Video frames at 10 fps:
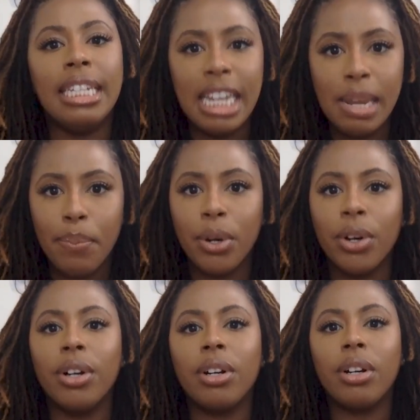
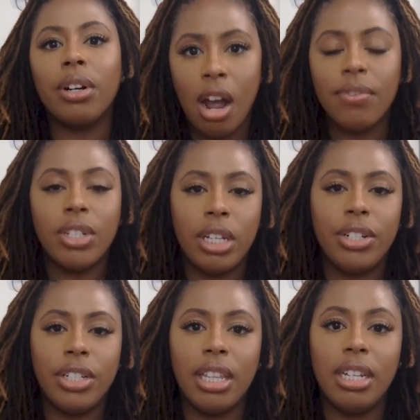deeper
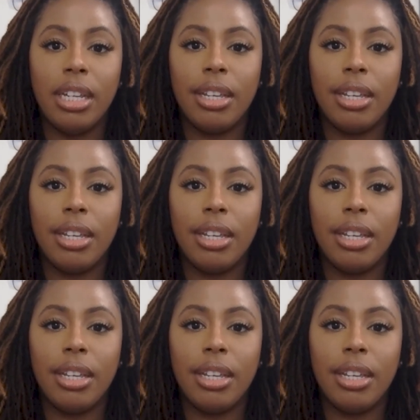conversations in the